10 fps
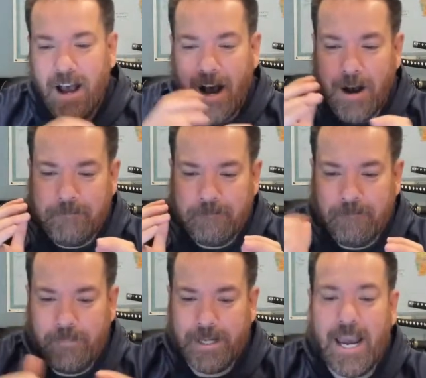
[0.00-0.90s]

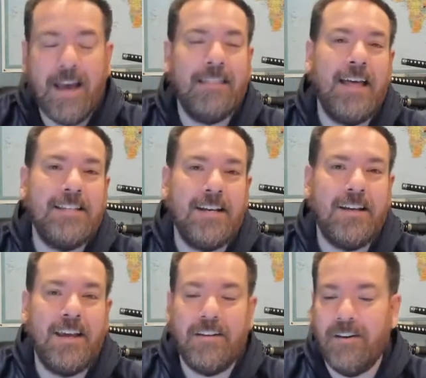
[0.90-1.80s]
But yeah, that's how
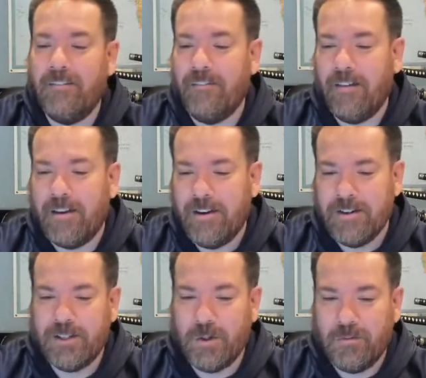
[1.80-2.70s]
you get
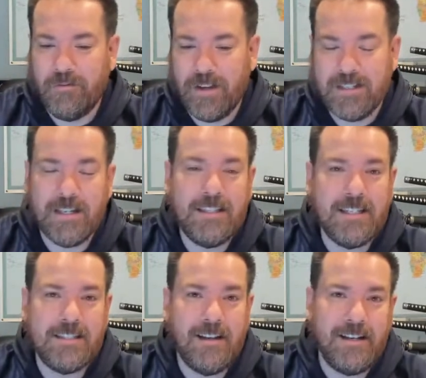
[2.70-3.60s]
your student visa
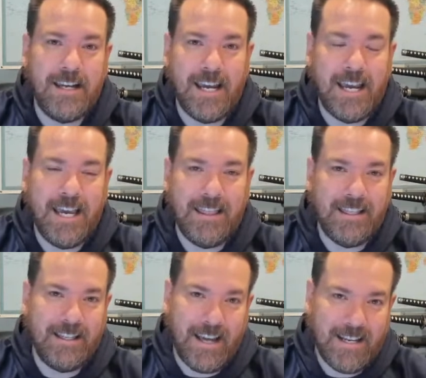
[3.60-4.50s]
to study in
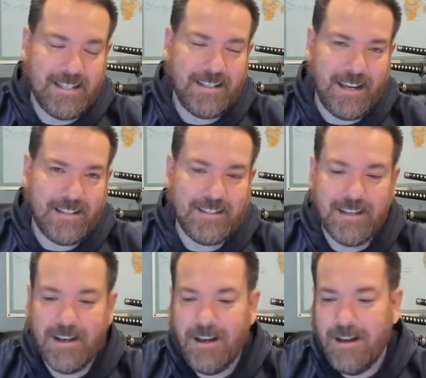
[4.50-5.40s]
the United
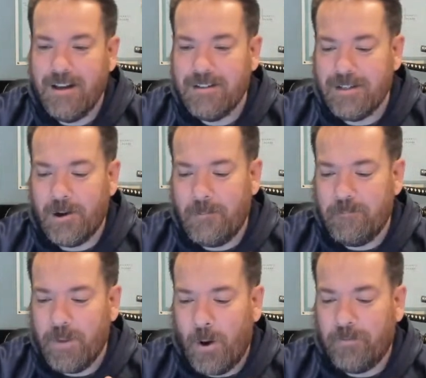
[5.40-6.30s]
States.
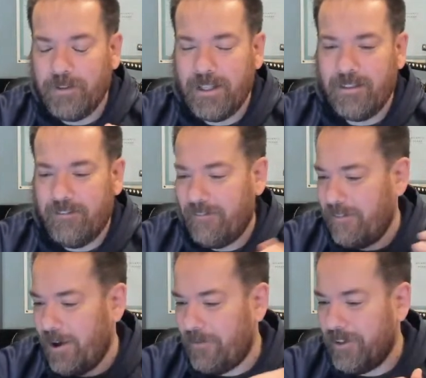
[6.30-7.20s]
So hopefully
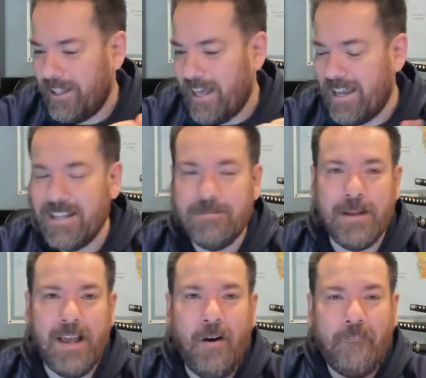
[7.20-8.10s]
that has
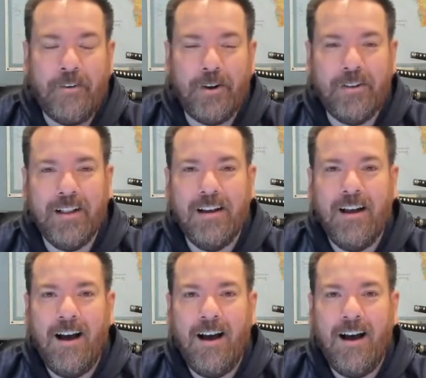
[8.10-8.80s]
been helpful.